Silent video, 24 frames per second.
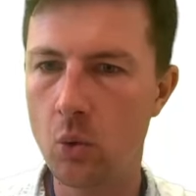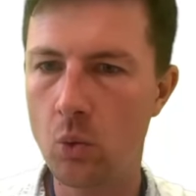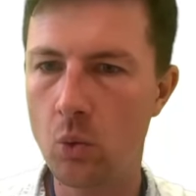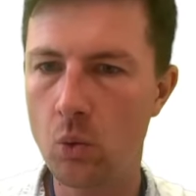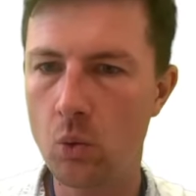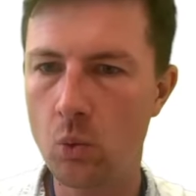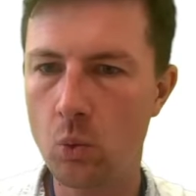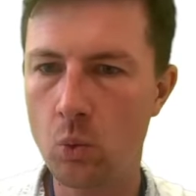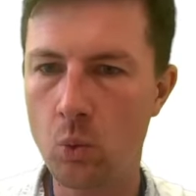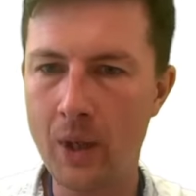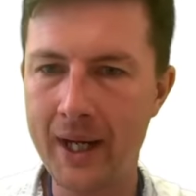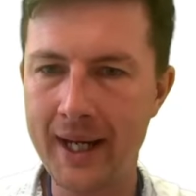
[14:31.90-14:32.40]

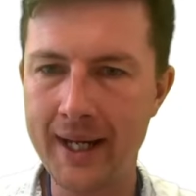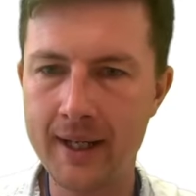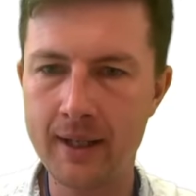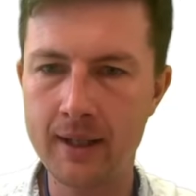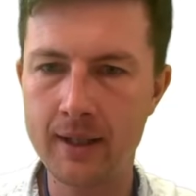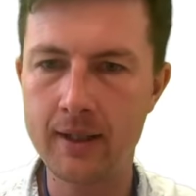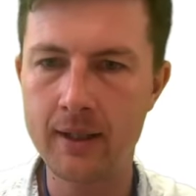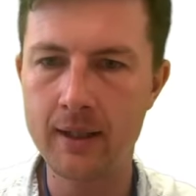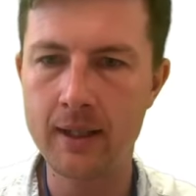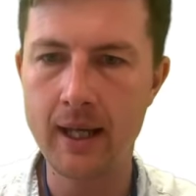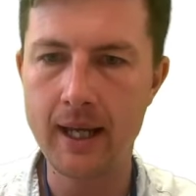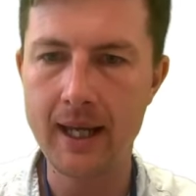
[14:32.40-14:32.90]

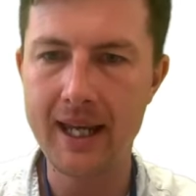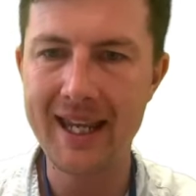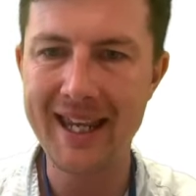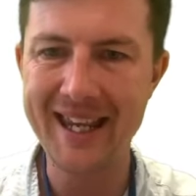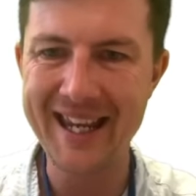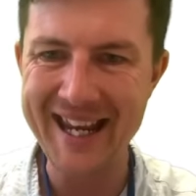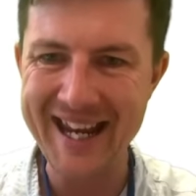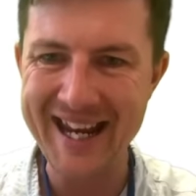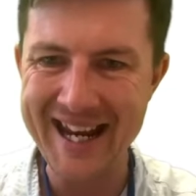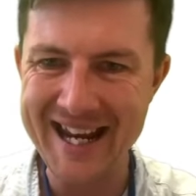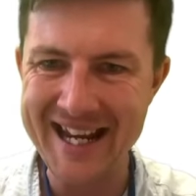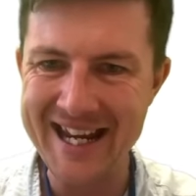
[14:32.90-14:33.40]
when
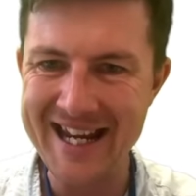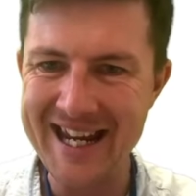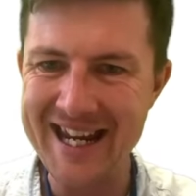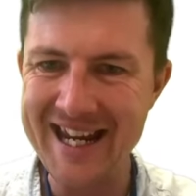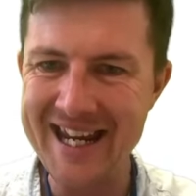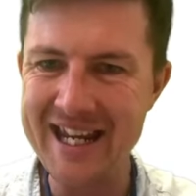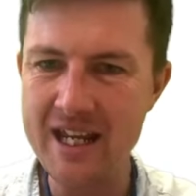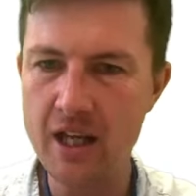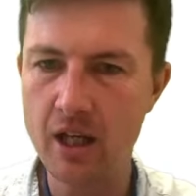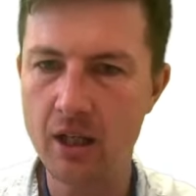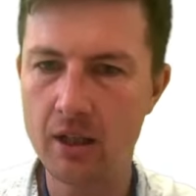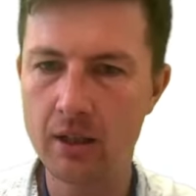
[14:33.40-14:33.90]

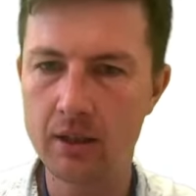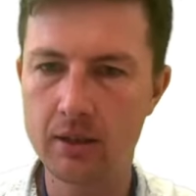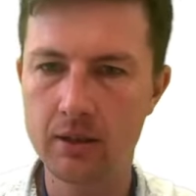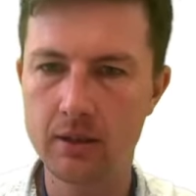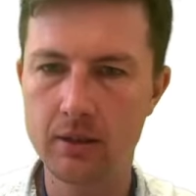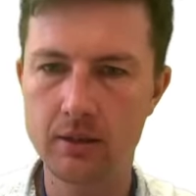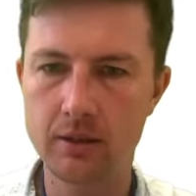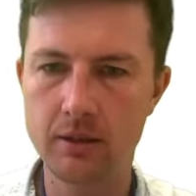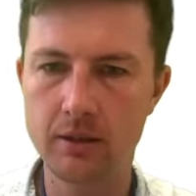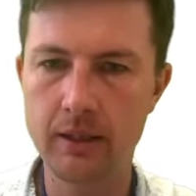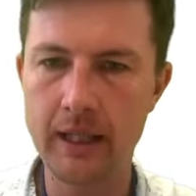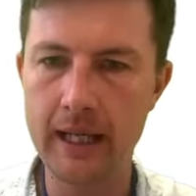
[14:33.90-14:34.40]
any
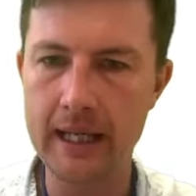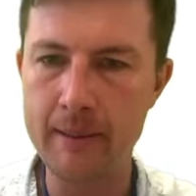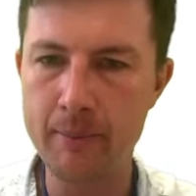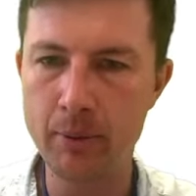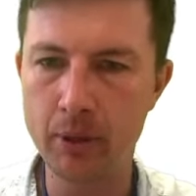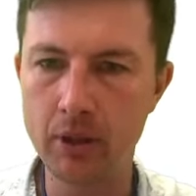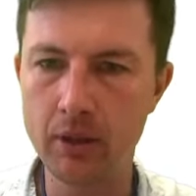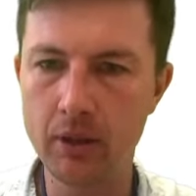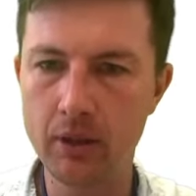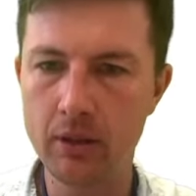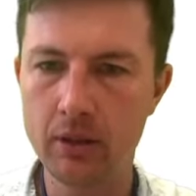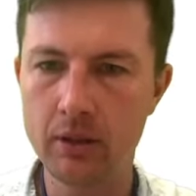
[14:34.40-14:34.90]

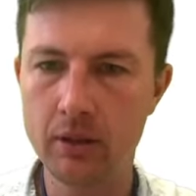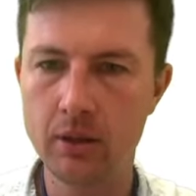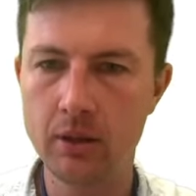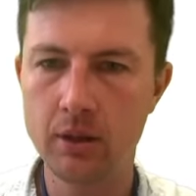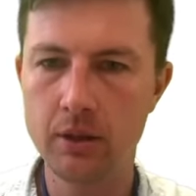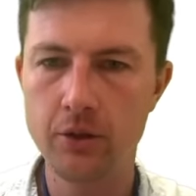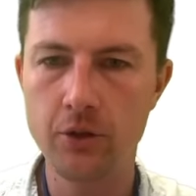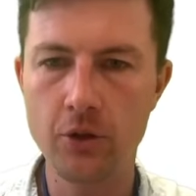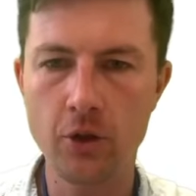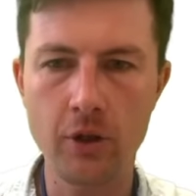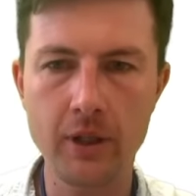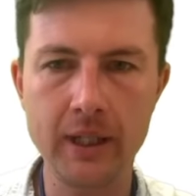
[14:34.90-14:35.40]
label,
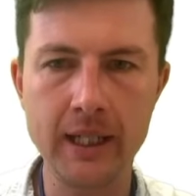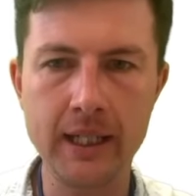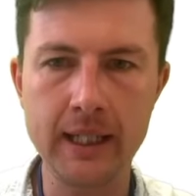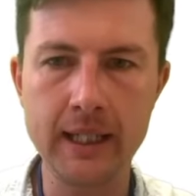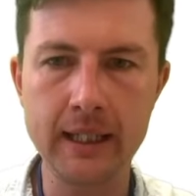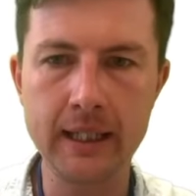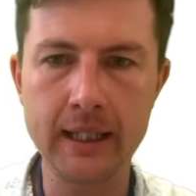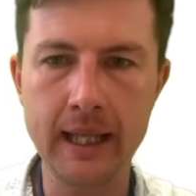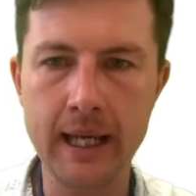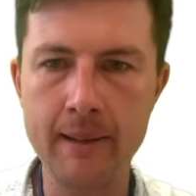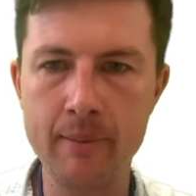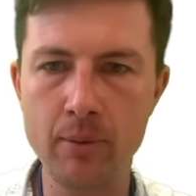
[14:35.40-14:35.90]
not any
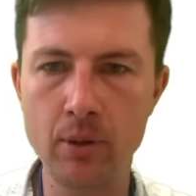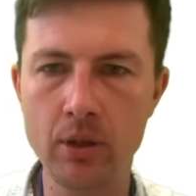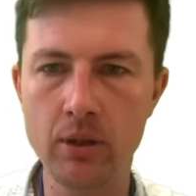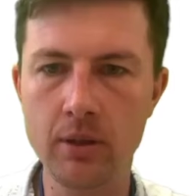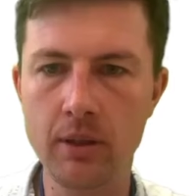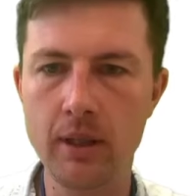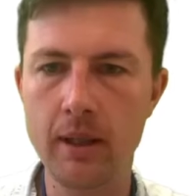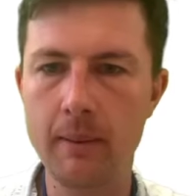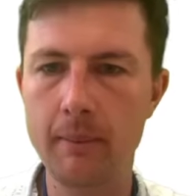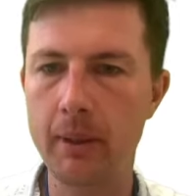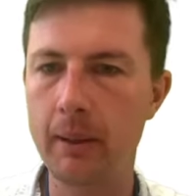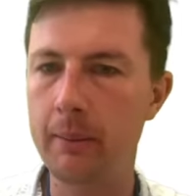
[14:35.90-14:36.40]
label,
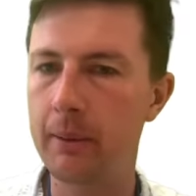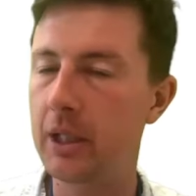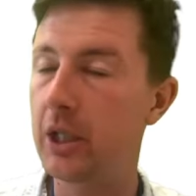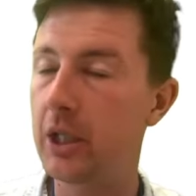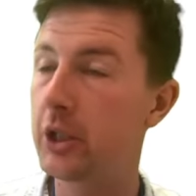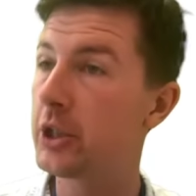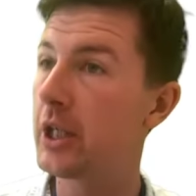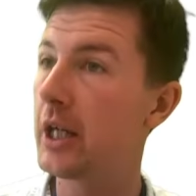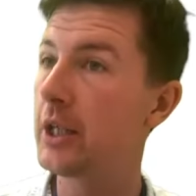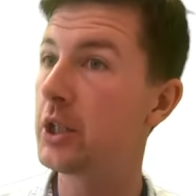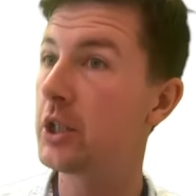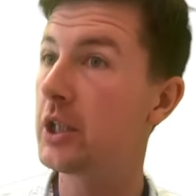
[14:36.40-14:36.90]
but I'm going
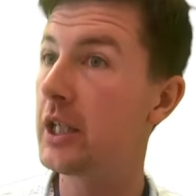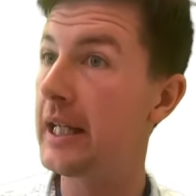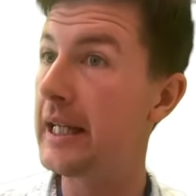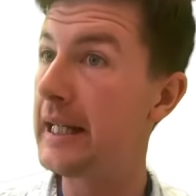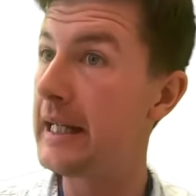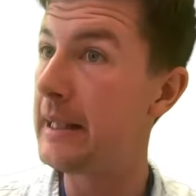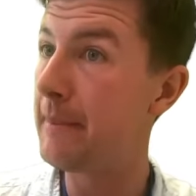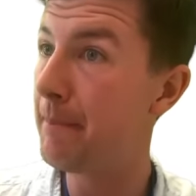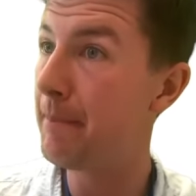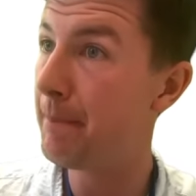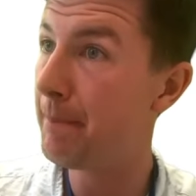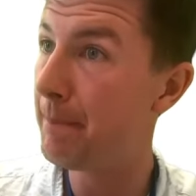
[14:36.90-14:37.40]
to change it to
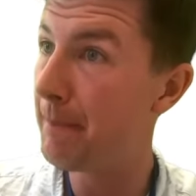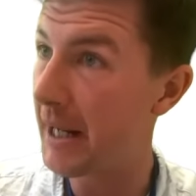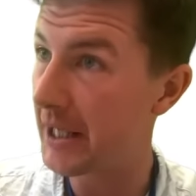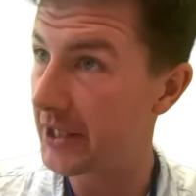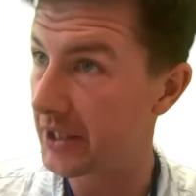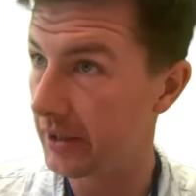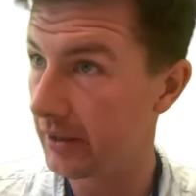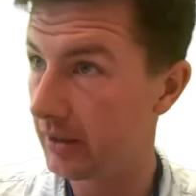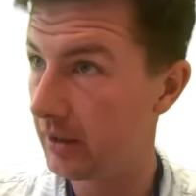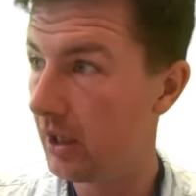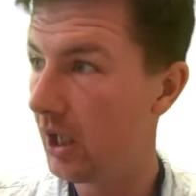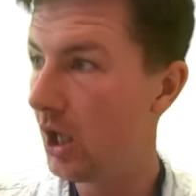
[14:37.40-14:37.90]
any
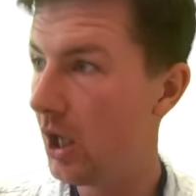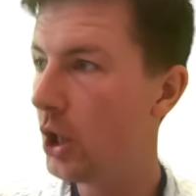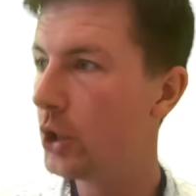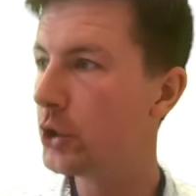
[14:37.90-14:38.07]
button.